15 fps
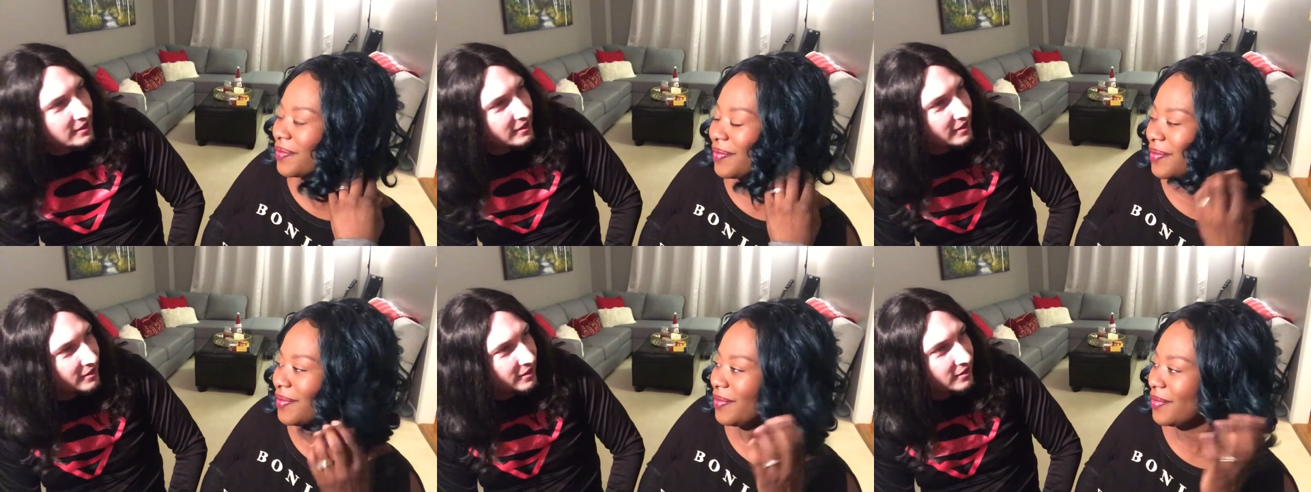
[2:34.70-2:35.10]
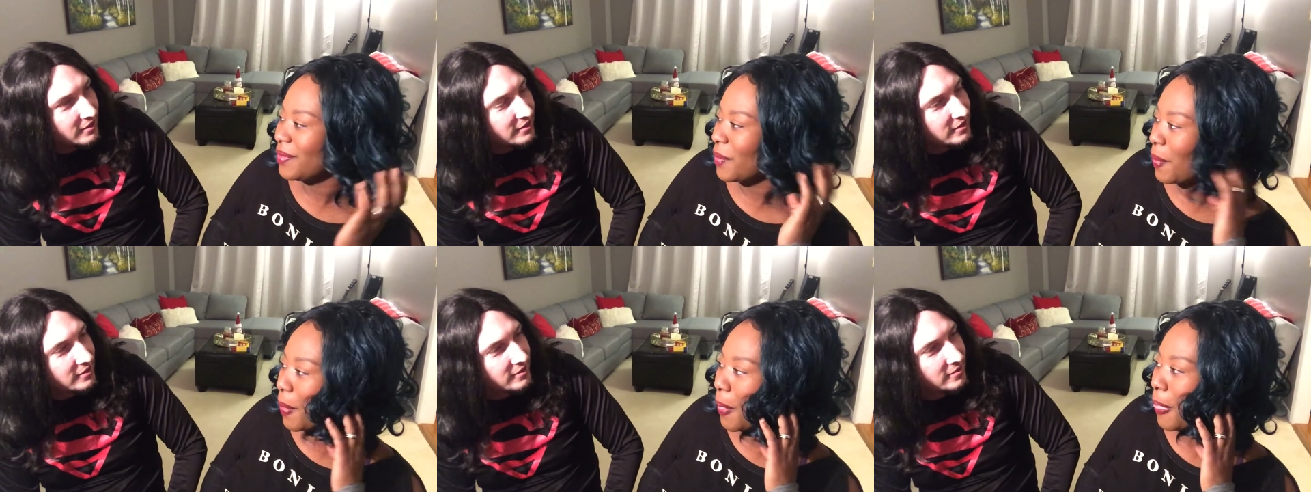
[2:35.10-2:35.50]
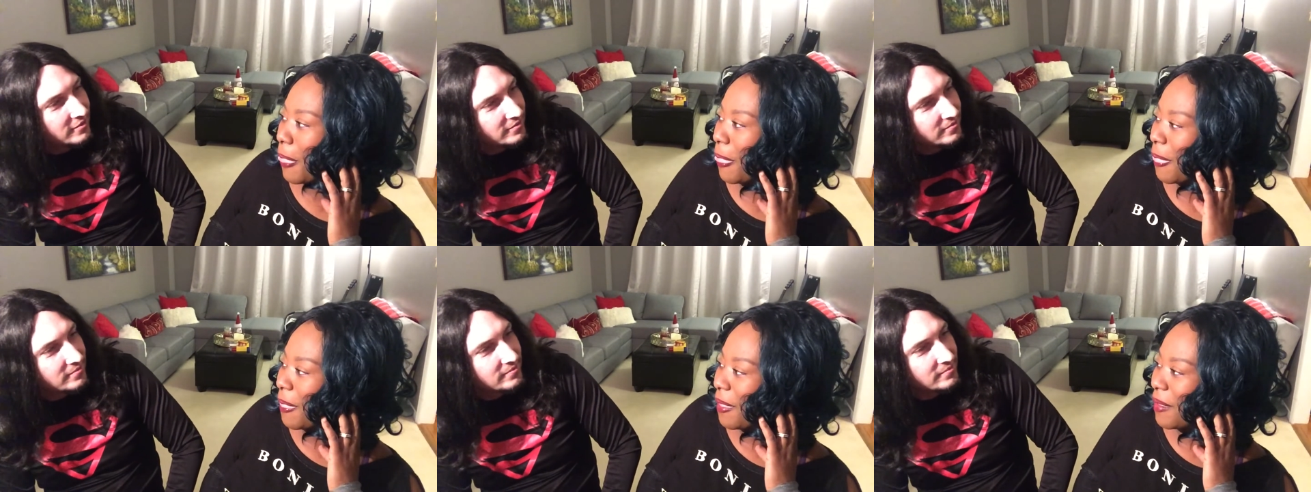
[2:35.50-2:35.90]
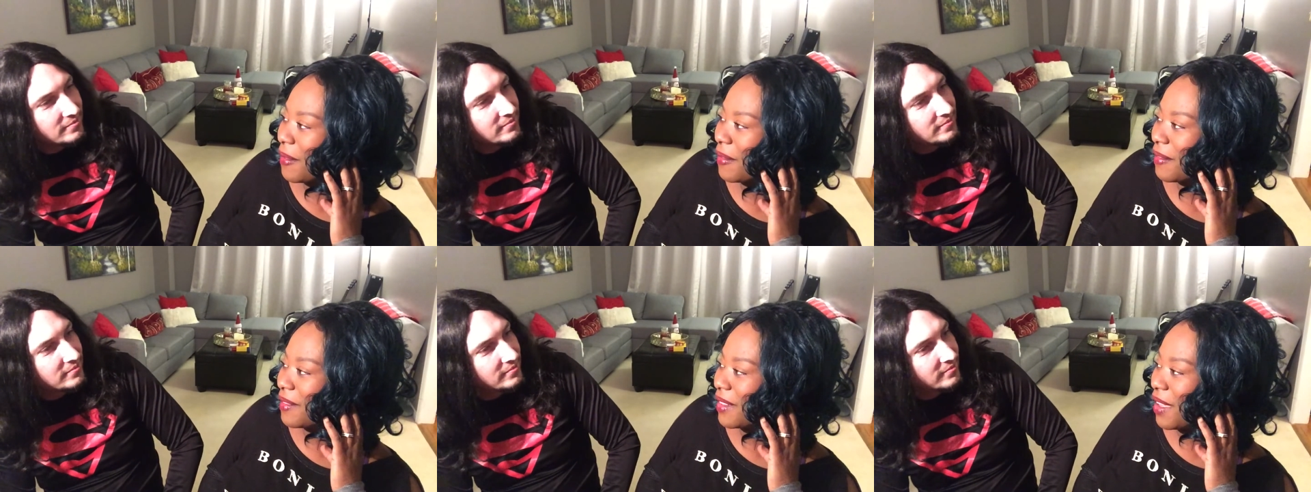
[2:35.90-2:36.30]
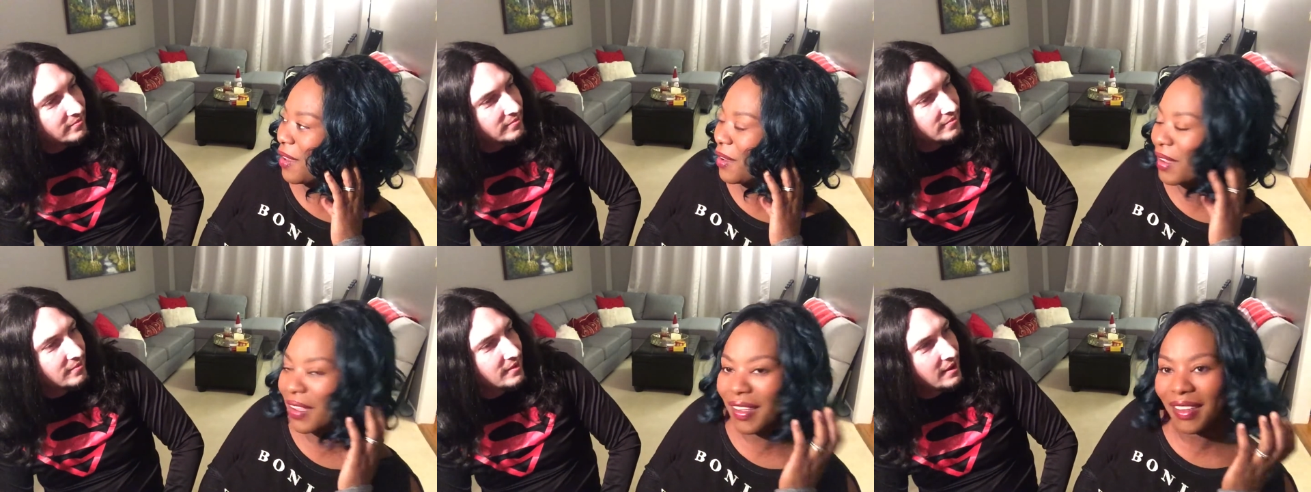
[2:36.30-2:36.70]
Speaker 1: like the color.
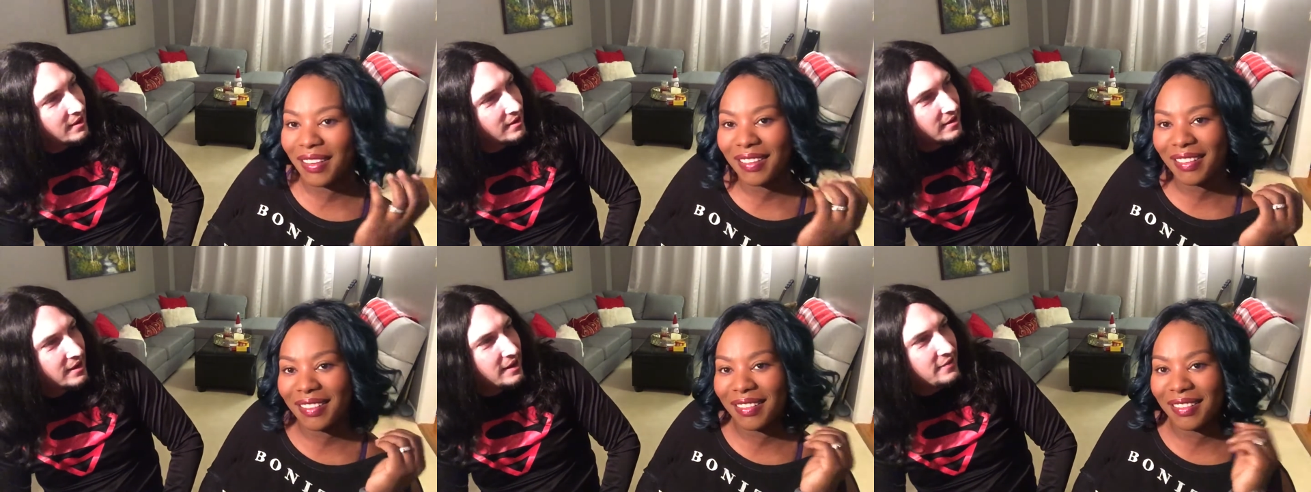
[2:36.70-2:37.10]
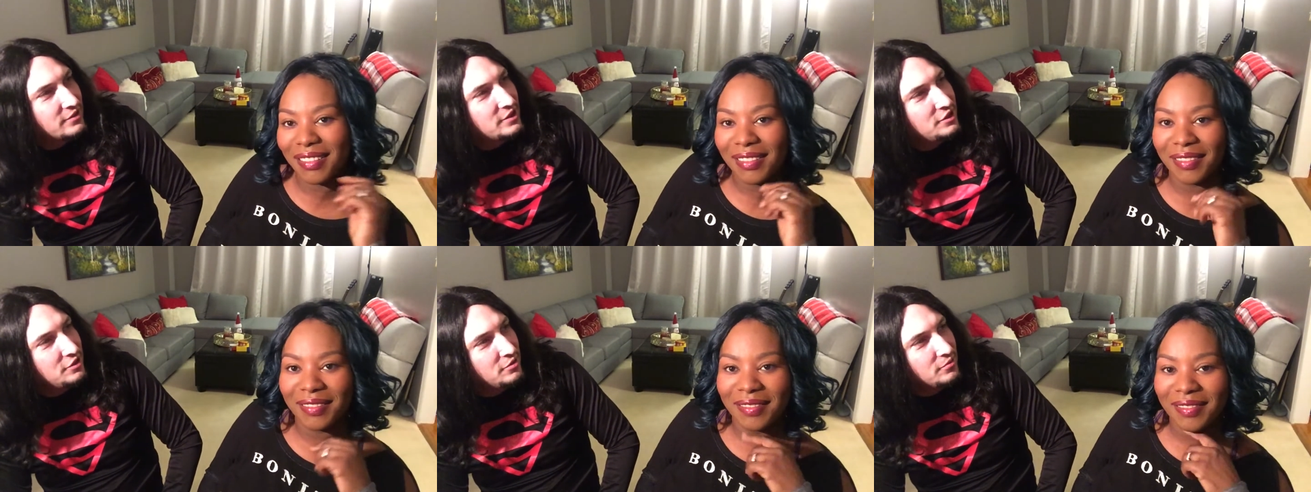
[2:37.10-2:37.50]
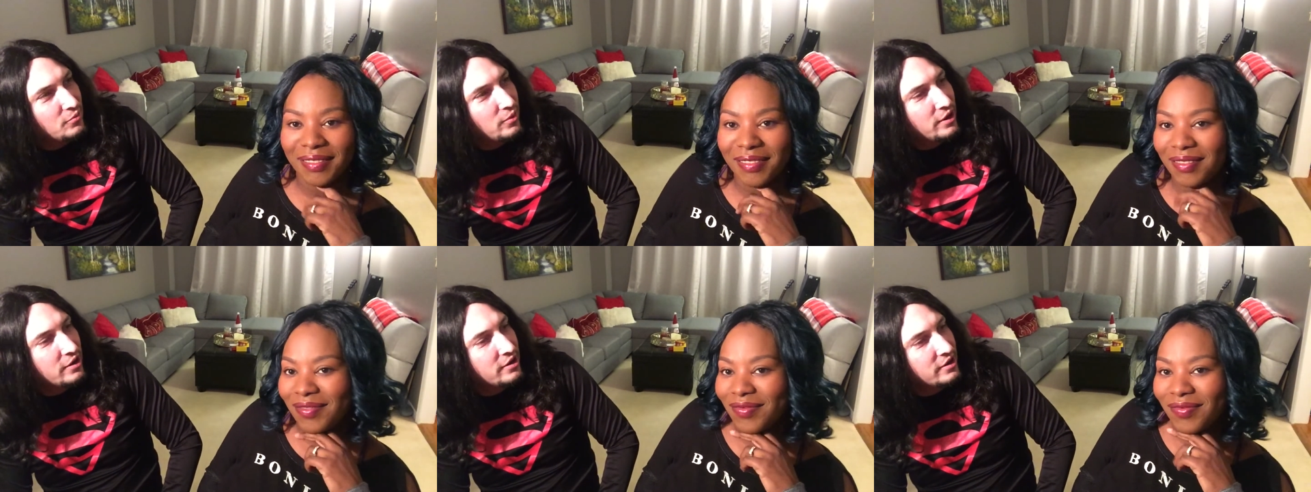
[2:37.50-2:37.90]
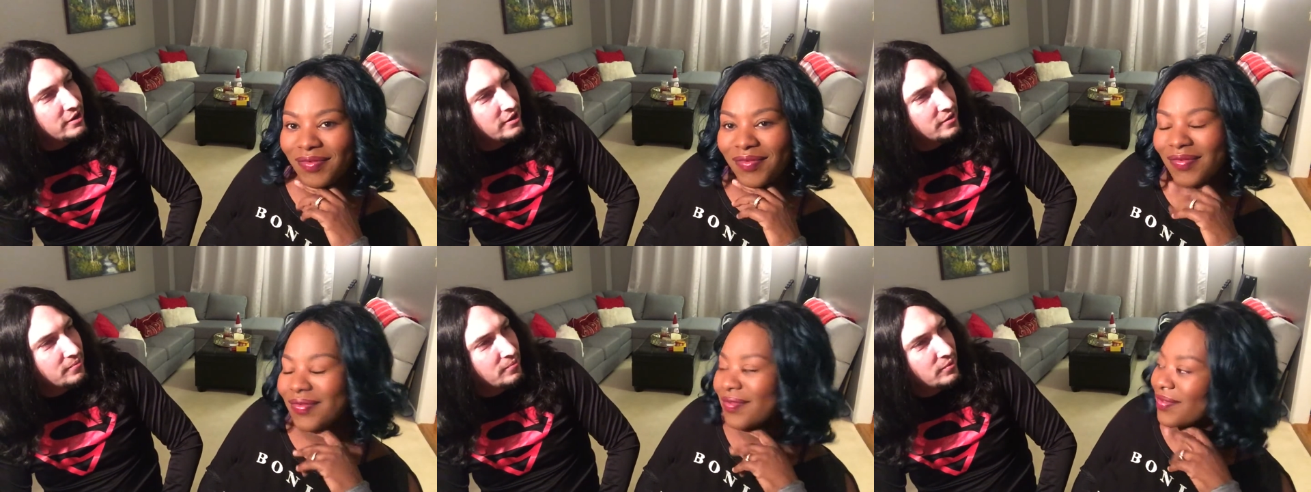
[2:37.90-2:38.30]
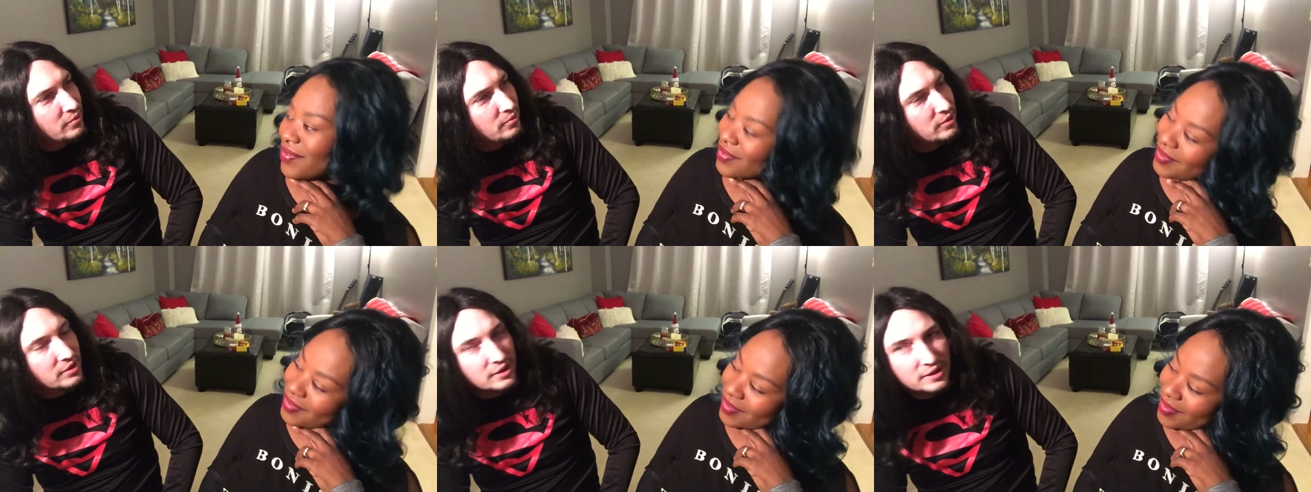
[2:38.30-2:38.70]
Okay. Yeah. And I've seen you wear it
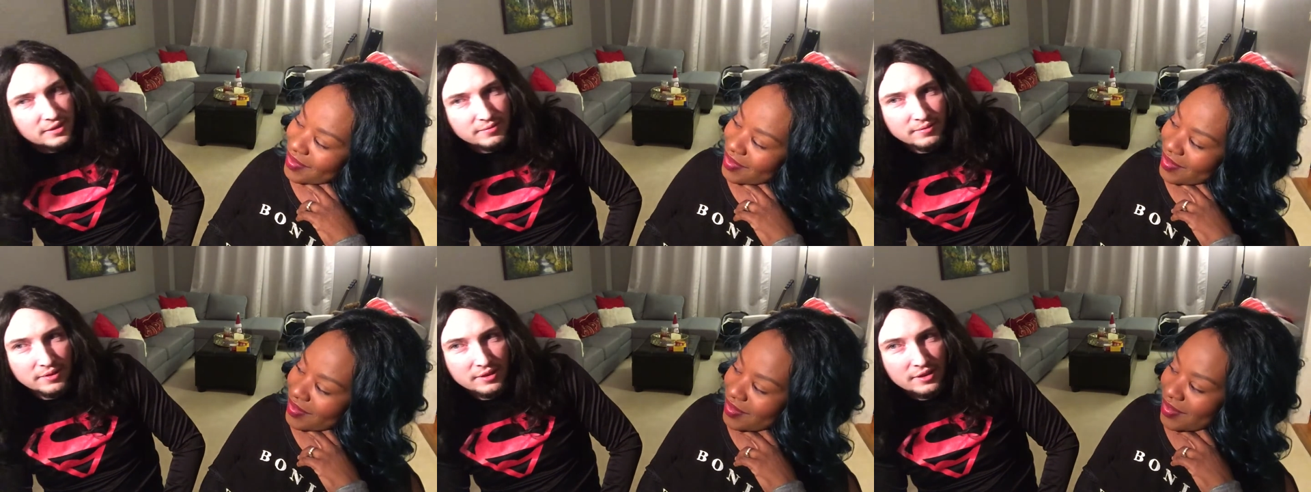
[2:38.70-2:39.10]
with a...